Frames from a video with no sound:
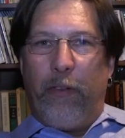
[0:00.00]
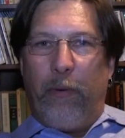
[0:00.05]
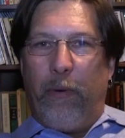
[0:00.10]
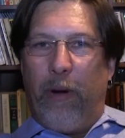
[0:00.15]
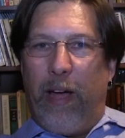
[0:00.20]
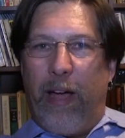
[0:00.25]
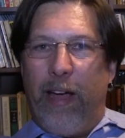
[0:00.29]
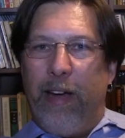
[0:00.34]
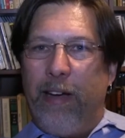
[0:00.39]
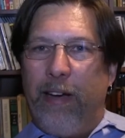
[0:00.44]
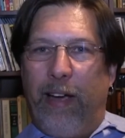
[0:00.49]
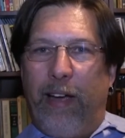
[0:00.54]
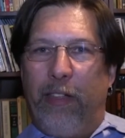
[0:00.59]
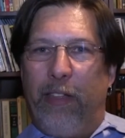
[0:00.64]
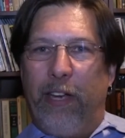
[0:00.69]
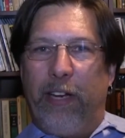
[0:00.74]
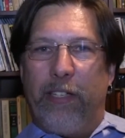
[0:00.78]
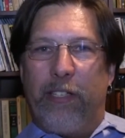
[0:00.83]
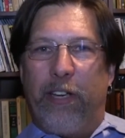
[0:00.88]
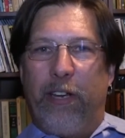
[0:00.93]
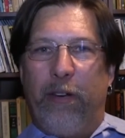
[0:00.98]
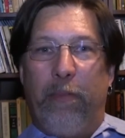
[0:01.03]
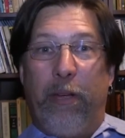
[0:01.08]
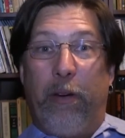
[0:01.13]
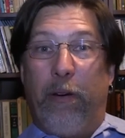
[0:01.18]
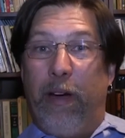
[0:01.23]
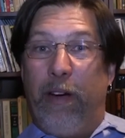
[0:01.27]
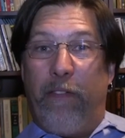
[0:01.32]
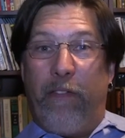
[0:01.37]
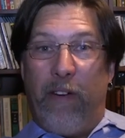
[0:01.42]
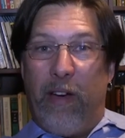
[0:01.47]
the ride. I think it's going to be
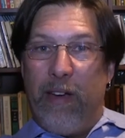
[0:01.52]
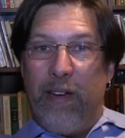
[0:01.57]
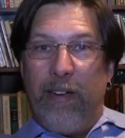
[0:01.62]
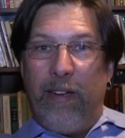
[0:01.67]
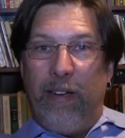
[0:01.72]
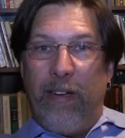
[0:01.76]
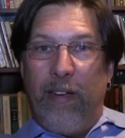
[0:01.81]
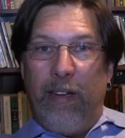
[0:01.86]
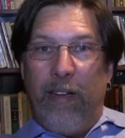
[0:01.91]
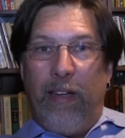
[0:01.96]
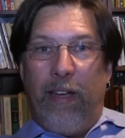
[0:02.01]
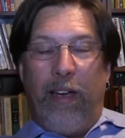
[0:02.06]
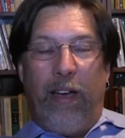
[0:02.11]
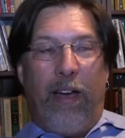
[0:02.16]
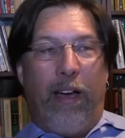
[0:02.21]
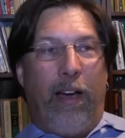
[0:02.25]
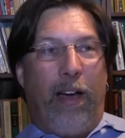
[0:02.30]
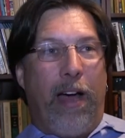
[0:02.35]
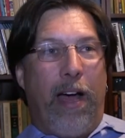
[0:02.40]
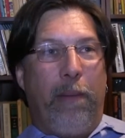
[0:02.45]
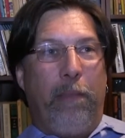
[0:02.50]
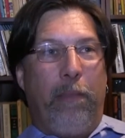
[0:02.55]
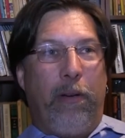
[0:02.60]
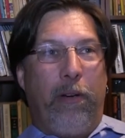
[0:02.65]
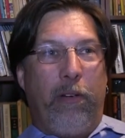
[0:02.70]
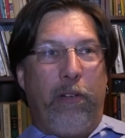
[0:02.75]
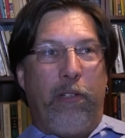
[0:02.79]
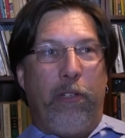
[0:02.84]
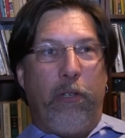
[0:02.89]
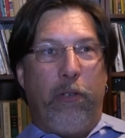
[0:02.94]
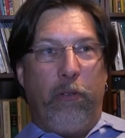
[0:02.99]
great fun. I'm
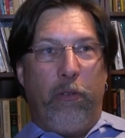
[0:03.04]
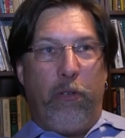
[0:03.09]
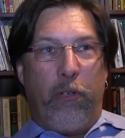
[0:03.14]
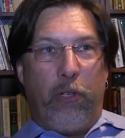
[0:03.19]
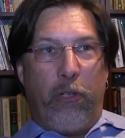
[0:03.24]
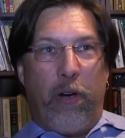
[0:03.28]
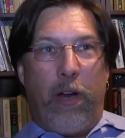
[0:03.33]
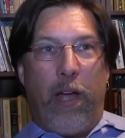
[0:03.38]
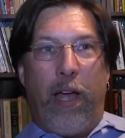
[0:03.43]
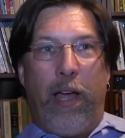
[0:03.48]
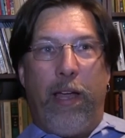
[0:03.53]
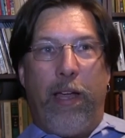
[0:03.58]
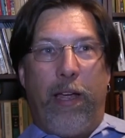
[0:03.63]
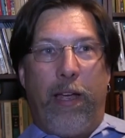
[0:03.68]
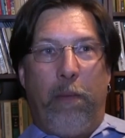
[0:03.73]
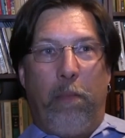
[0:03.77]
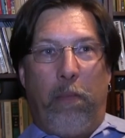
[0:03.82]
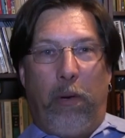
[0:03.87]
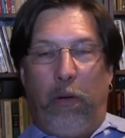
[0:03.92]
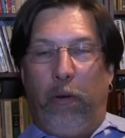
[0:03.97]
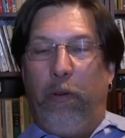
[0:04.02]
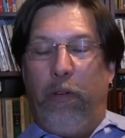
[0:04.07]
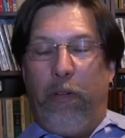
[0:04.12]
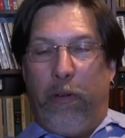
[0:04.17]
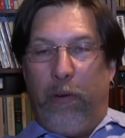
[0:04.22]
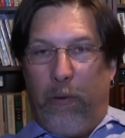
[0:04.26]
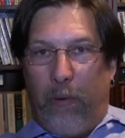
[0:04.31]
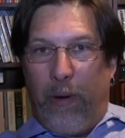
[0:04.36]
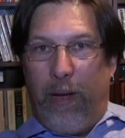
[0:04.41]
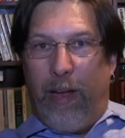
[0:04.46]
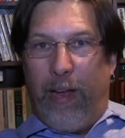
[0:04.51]
going to try and blow
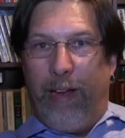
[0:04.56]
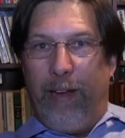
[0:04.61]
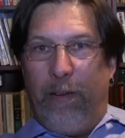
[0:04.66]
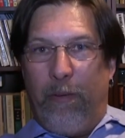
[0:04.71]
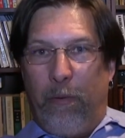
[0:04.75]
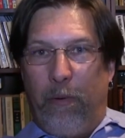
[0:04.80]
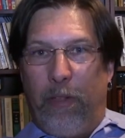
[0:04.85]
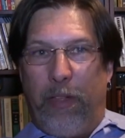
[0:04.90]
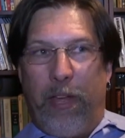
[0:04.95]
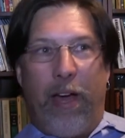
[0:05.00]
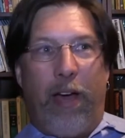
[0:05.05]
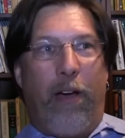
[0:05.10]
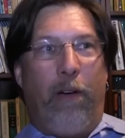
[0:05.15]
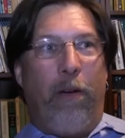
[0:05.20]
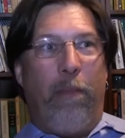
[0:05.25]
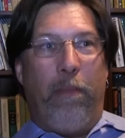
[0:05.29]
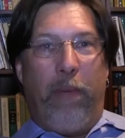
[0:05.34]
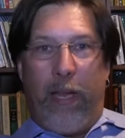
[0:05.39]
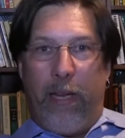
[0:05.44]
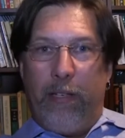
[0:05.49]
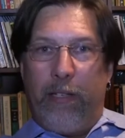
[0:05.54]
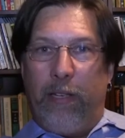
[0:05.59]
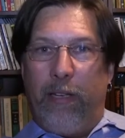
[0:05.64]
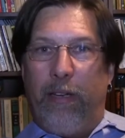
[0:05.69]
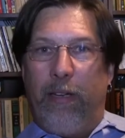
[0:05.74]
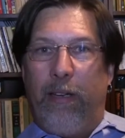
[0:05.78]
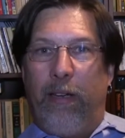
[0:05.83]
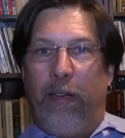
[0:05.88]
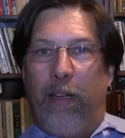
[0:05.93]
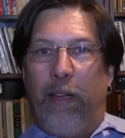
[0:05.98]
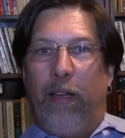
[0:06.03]
you away with how
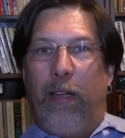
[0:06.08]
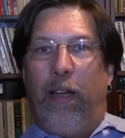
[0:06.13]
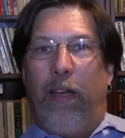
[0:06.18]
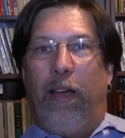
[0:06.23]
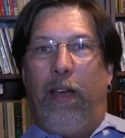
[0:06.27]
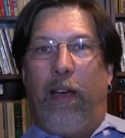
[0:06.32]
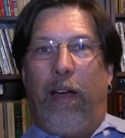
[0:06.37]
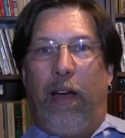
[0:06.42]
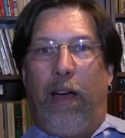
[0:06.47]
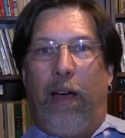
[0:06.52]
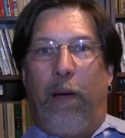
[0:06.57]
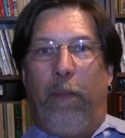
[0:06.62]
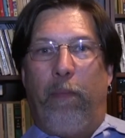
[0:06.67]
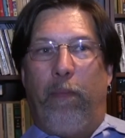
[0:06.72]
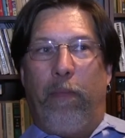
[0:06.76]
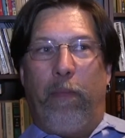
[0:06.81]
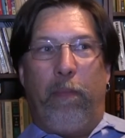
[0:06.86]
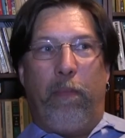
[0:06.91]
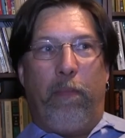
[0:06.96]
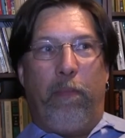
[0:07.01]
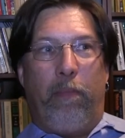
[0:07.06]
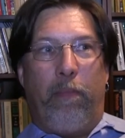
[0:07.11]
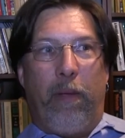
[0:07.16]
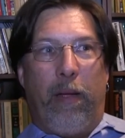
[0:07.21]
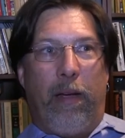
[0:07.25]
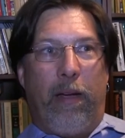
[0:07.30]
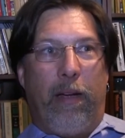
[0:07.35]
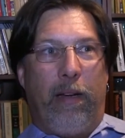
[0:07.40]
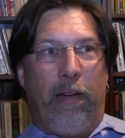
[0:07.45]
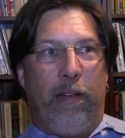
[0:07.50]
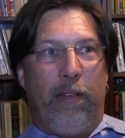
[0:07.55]
amazing some
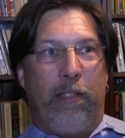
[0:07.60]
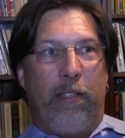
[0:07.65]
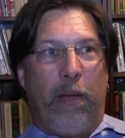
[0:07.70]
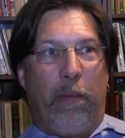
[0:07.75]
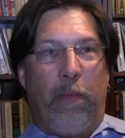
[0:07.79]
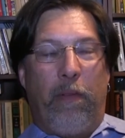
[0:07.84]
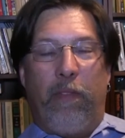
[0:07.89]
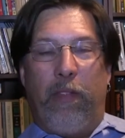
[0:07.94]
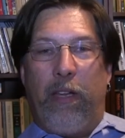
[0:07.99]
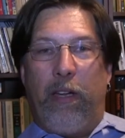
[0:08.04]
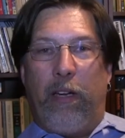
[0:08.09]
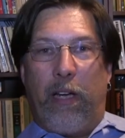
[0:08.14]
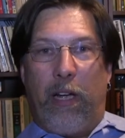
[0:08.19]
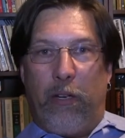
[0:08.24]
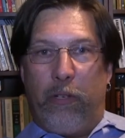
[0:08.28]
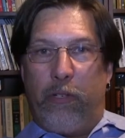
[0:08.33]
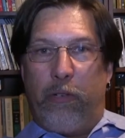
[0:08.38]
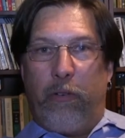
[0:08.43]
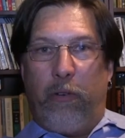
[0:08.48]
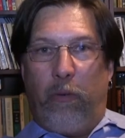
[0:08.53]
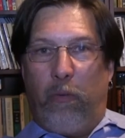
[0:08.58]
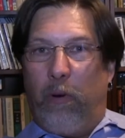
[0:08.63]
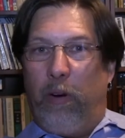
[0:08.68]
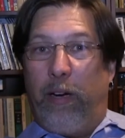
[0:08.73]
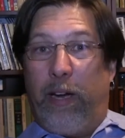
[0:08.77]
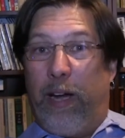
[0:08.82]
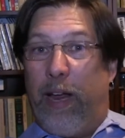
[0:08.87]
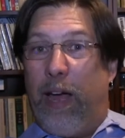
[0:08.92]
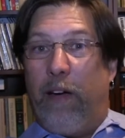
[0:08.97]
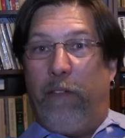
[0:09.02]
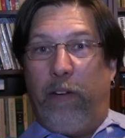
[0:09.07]
of the cultural
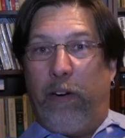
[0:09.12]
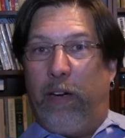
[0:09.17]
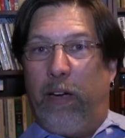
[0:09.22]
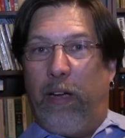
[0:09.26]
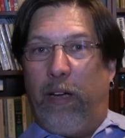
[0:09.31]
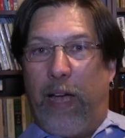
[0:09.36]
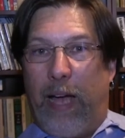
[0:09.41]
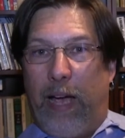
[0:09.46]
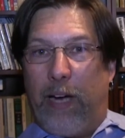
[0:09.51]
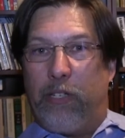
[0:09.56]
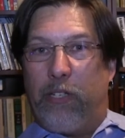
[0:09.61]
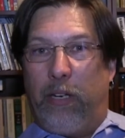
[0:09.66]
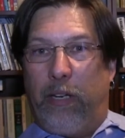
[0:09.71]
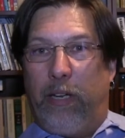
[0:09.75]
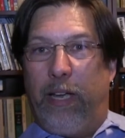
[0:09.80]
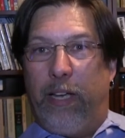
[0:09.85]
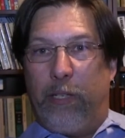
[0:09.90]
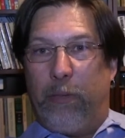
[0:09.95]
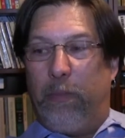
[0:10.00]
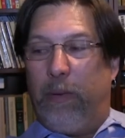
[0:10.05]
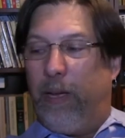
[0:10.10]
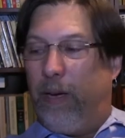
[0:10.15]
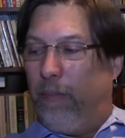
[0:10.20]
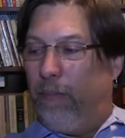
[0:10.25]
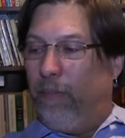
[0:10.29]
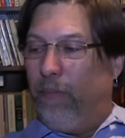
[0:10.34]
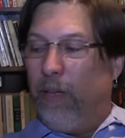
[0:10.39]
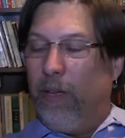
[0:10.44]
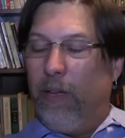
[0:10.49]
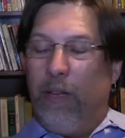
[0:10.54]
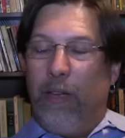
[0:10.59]
work in Africa actually has been.
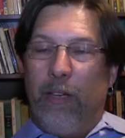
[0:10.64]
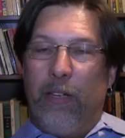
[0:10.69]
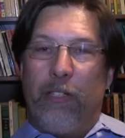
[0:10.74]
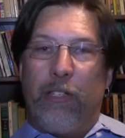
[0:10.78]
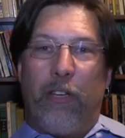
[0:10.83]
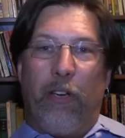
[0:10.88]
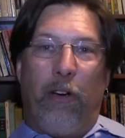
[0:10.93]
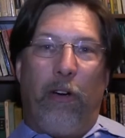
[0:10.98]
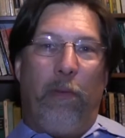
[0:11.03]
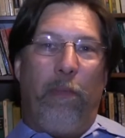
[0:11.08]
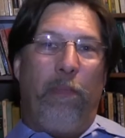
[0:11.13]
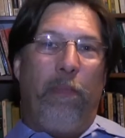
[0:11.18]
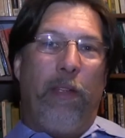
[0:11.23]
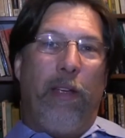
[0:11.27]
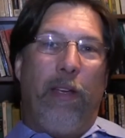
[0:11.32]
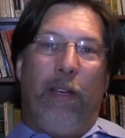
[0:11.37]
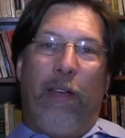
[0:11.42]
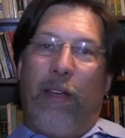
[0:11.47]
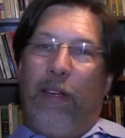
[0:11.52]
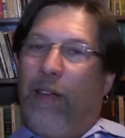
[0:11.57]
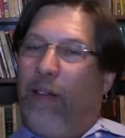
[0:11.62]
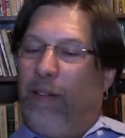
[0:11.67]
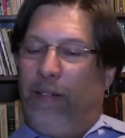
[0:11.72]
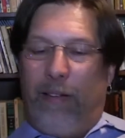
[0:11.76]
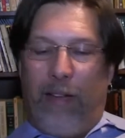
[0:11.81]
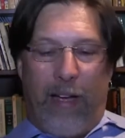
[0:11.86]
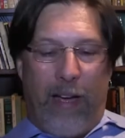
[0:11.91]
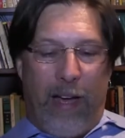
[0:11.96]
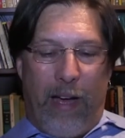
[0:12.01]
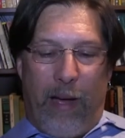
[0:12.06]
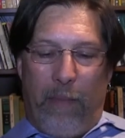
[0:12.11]
So
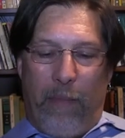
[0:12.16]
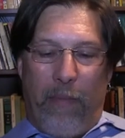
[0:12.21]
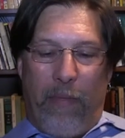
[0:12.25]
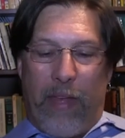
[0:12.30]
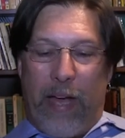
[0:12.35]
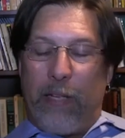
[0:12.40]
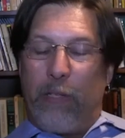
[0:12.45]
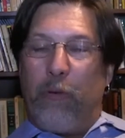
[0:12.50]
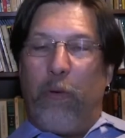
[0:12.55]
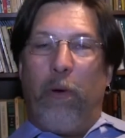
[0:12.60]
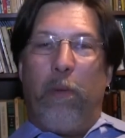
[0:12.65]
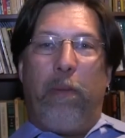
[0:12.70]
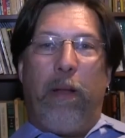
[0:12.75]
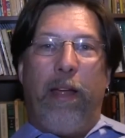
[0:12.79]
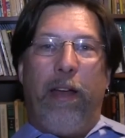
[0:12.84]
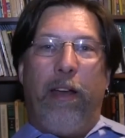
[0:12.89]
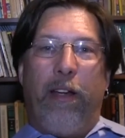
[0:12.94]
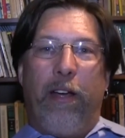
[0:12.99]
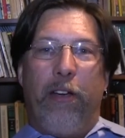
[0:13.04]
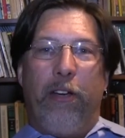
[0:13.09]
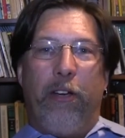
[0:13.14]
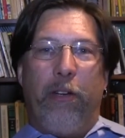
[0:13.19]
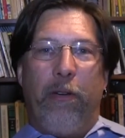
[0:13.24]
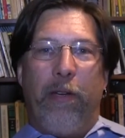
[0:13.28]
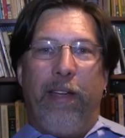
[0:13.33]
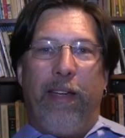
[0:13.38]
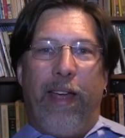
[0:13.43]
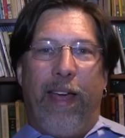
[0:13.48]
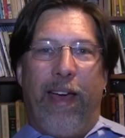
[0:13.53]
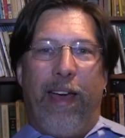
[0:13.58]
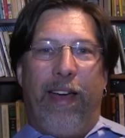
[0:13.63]
that's what we're planning on
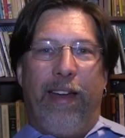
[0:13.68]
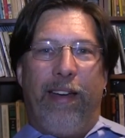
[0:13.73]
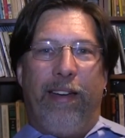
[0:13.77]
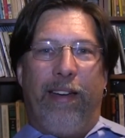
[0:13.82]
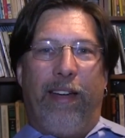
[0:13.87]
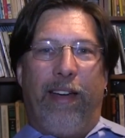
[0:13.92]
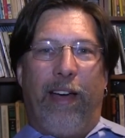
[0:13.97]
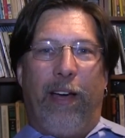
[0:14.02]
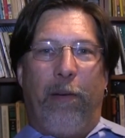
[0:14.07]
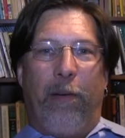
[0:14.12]
doing, and